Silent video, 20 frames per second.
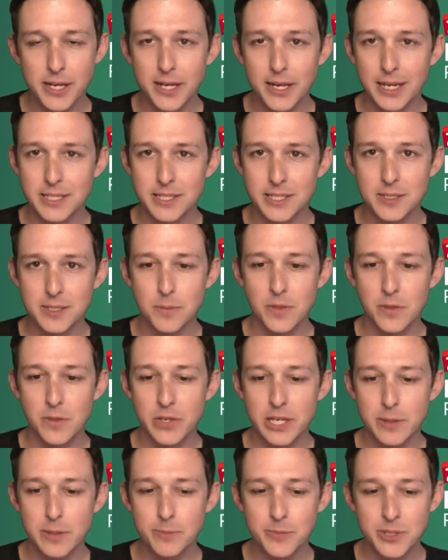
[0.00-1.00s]
custom
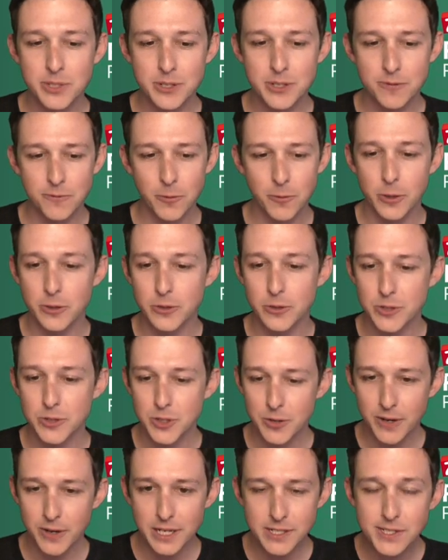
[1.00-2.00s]
themes for your
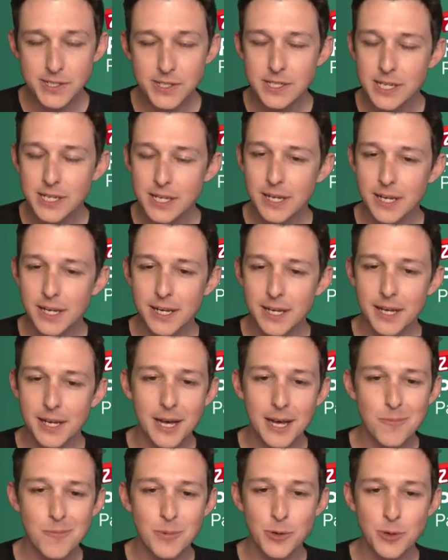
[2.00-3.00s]
surveys.
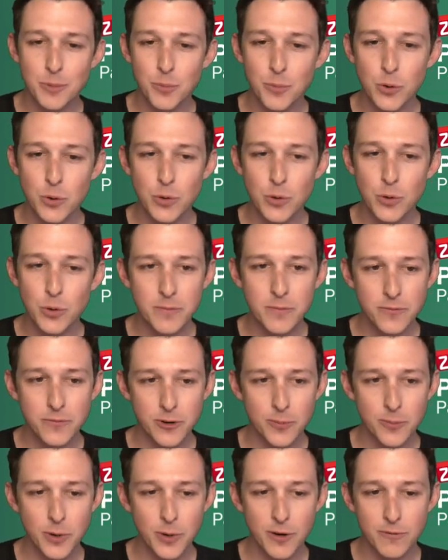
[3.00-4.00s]
Um, you can pull them
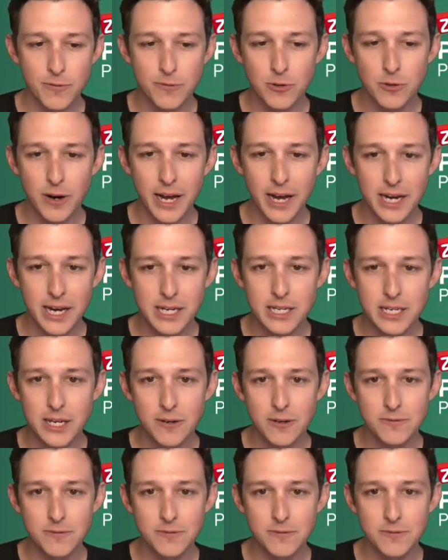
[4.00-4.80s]
from a variety of